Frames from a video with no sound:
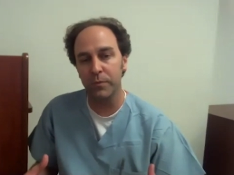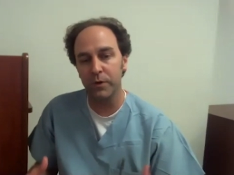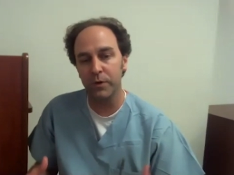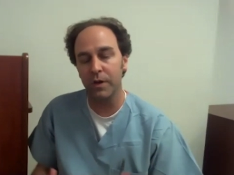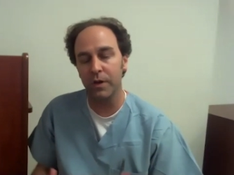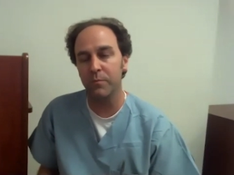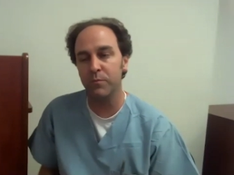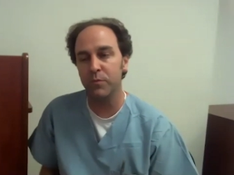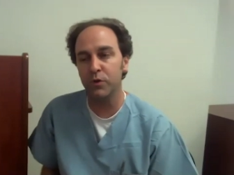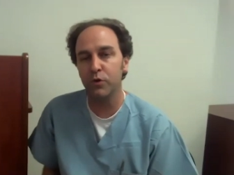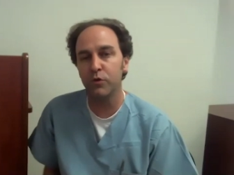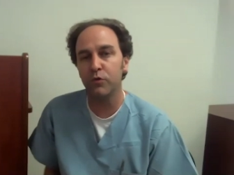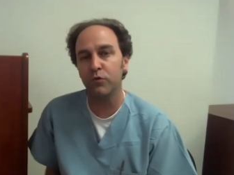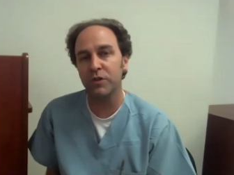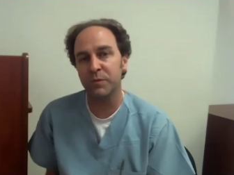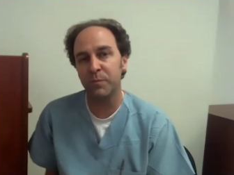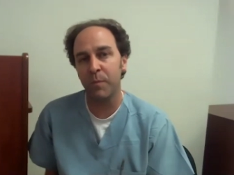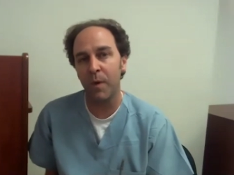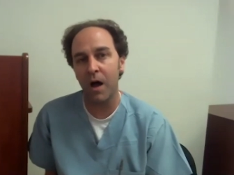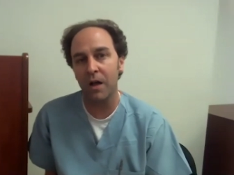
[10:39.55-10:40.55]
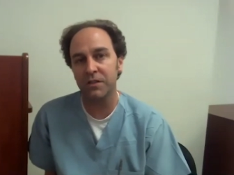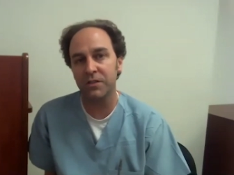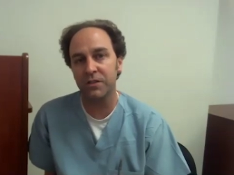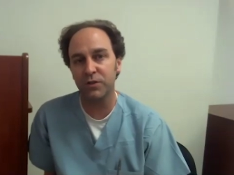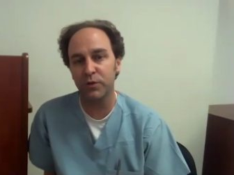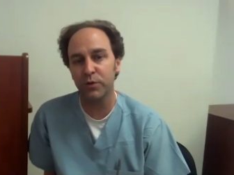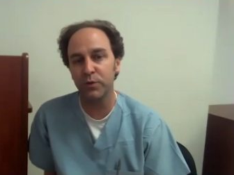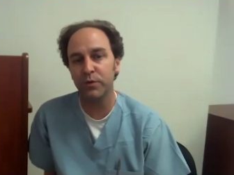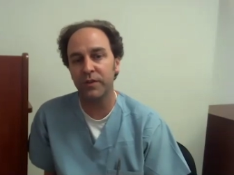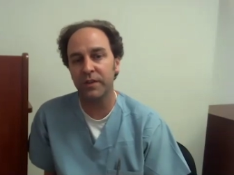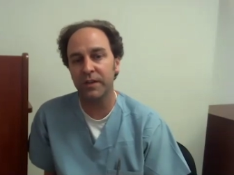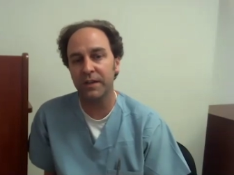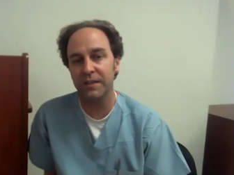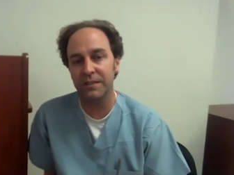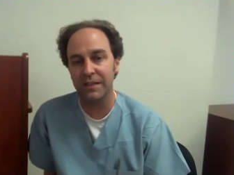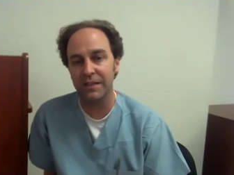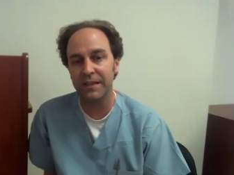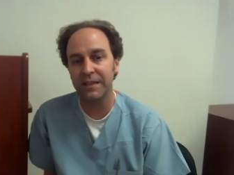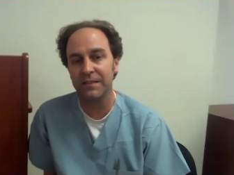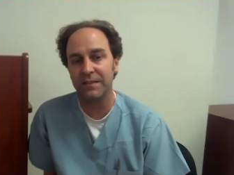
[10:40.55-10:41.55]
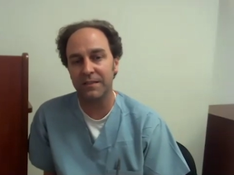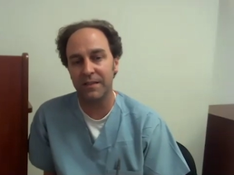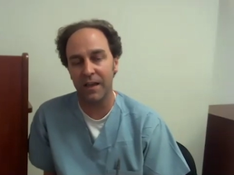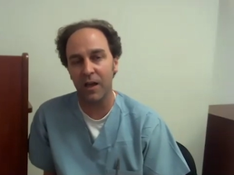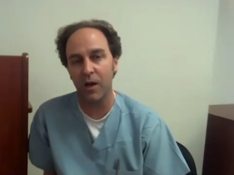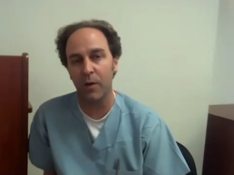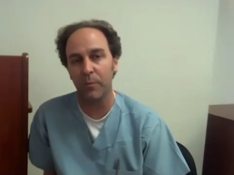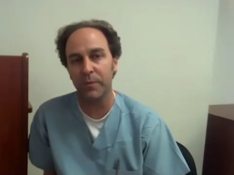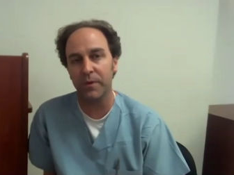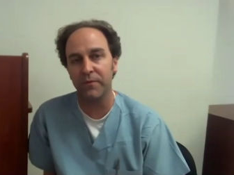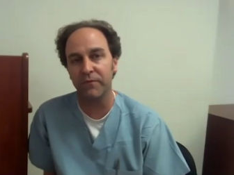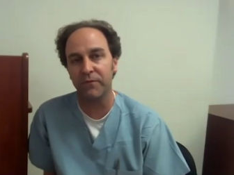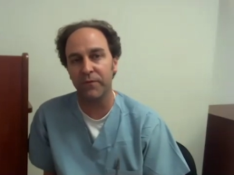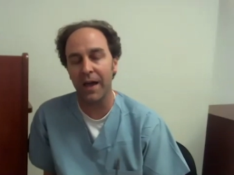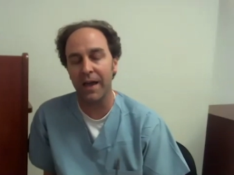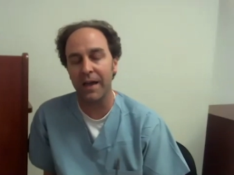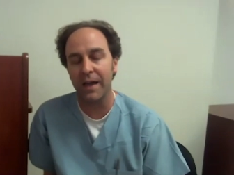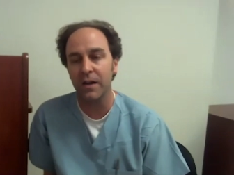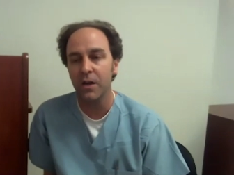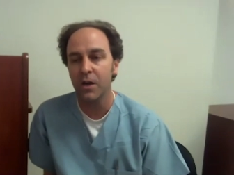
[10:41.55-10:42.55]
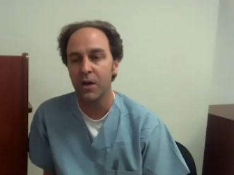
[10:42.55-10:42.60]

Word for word: immune response to the disease to help them fight.